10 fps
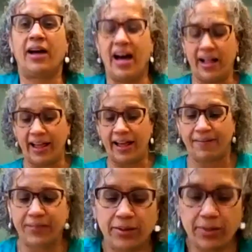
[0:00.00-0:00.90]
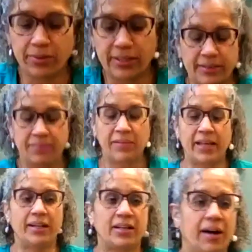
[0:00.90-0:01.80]
I'll have you
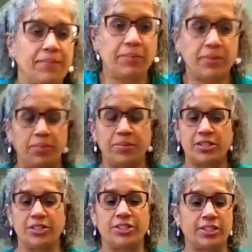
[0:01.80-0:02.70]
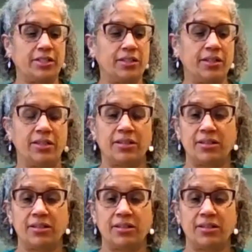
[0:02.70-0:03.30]
get in a comfortable position.